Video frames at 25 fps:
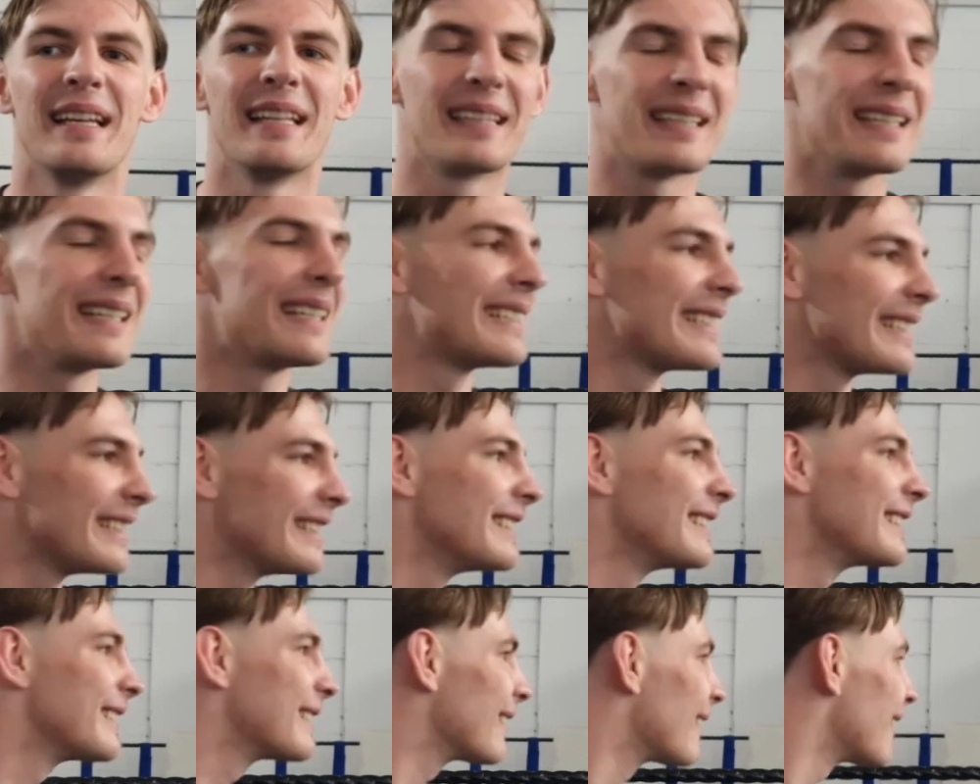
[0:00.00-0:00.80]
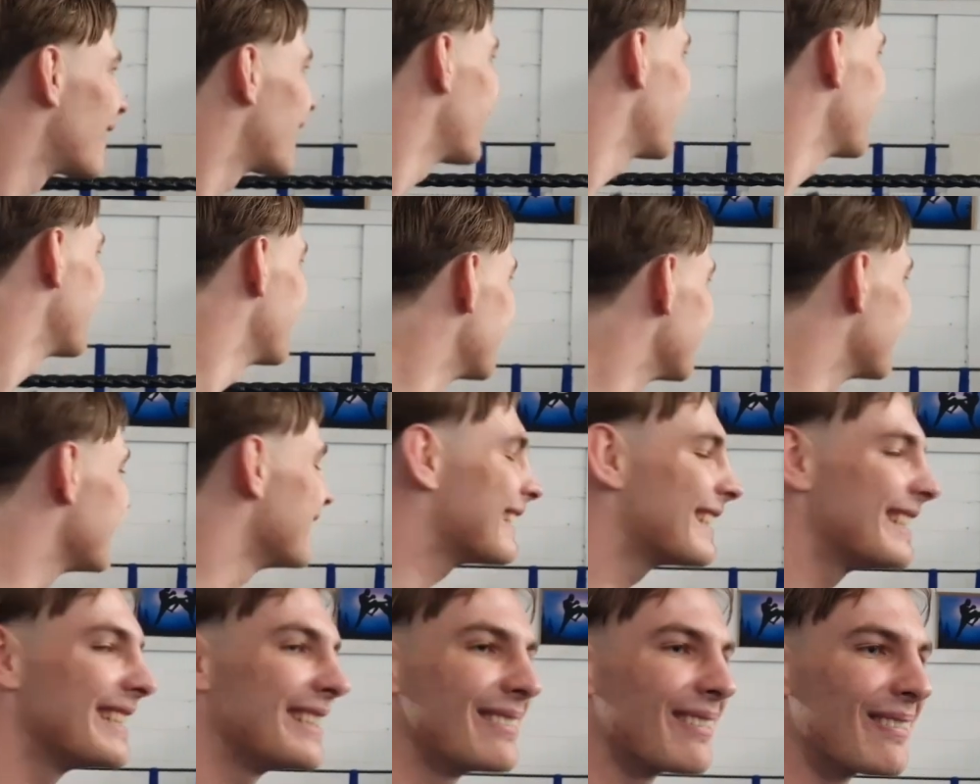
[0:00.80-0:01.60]
This is
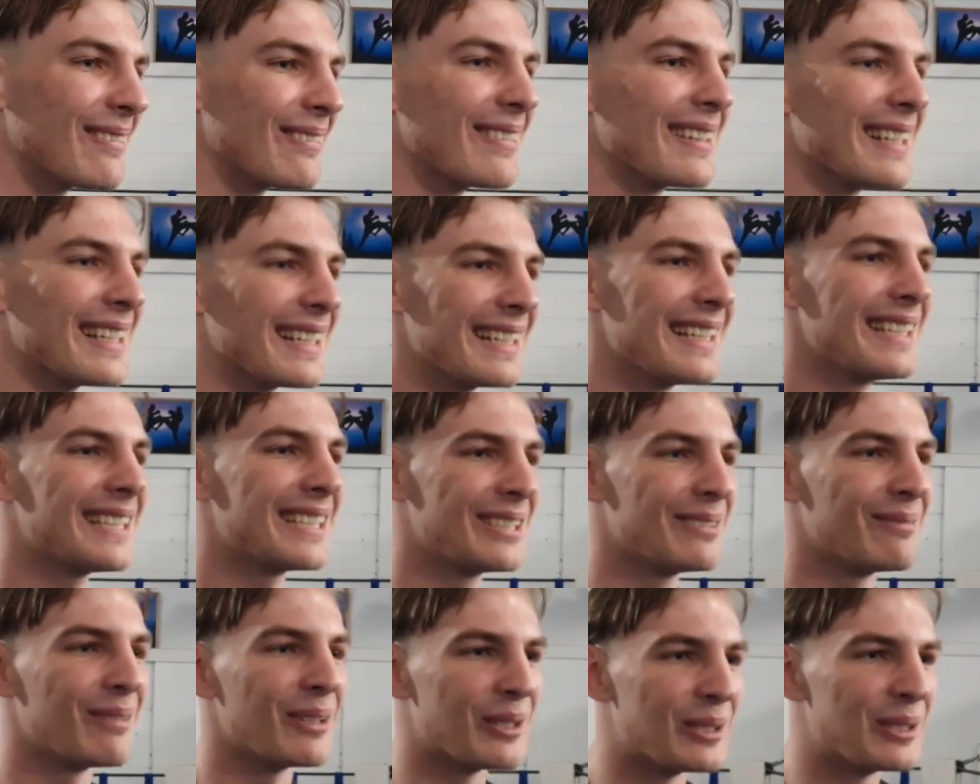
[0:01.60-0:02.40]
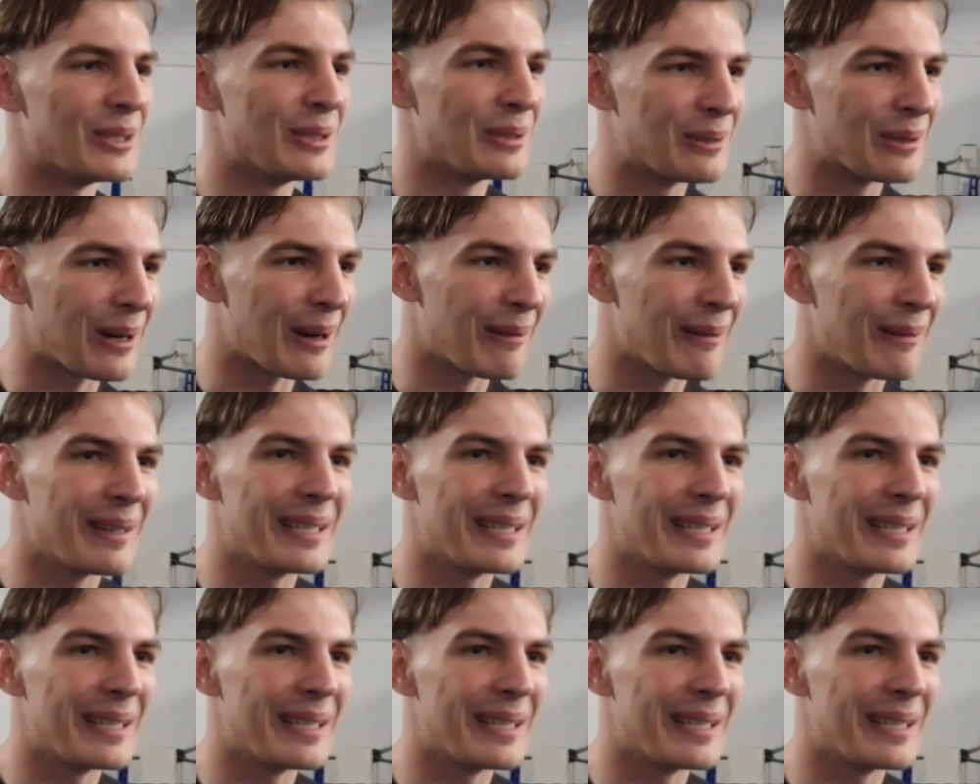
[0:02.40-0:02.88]
what you grow.